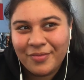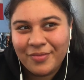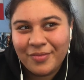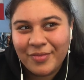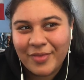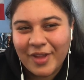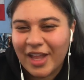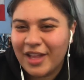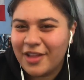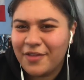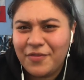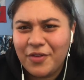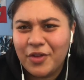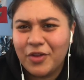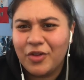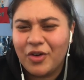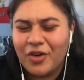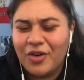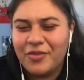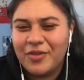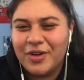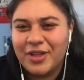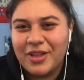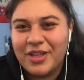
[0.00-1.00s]
if you're
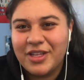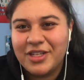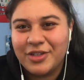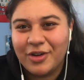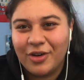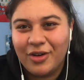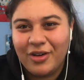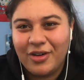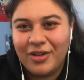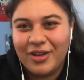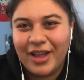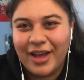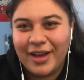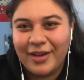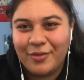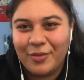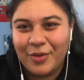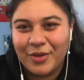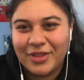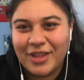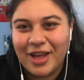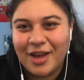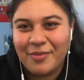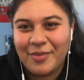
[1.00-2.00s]
not really sure like
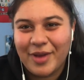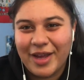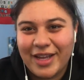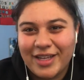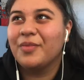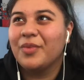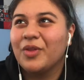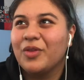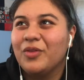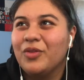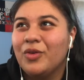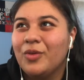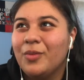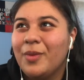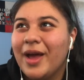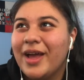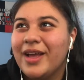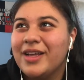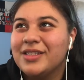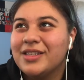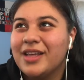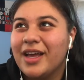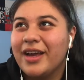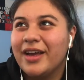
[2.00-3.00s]
what that means, dub
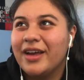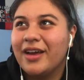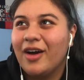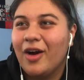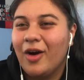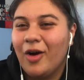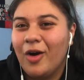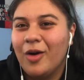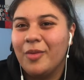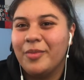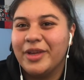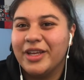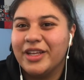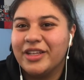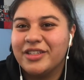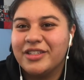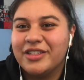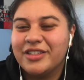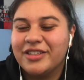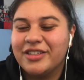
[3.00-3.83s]
is like a hot bitch,